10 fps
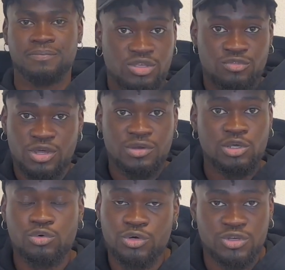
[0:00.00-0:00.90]
But if you are
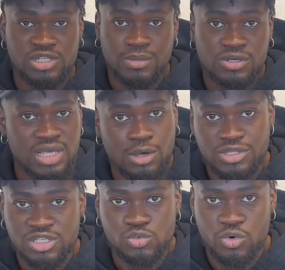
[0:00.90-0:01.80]
really curious about
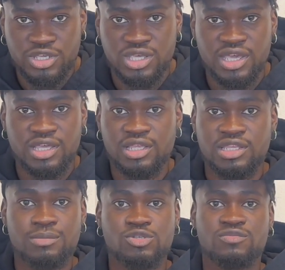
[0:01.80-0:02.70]
how things work here
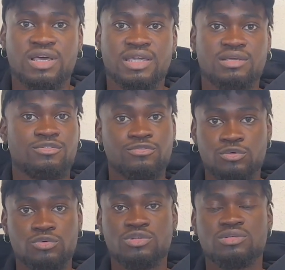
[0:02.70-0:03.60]
in terms of like
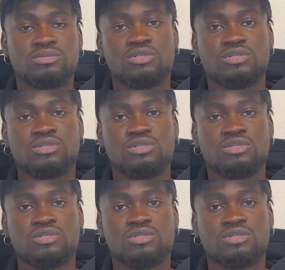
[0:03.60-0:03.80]
food,